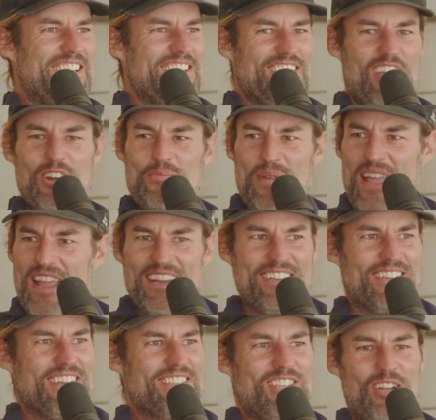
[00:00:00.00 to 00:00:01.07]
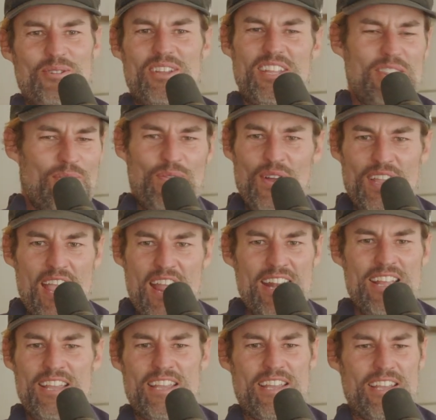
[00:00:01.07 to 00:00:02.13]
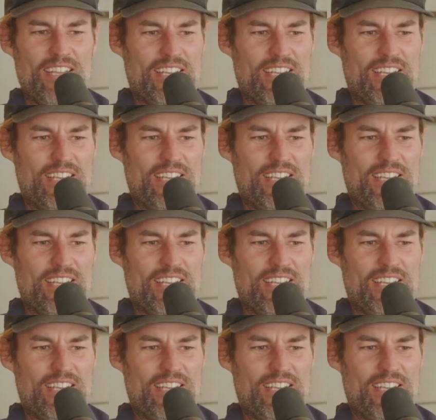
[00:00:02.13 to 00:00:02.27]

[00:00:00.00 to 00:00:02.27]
Go to bed. I told him, "Get the fuck out of here."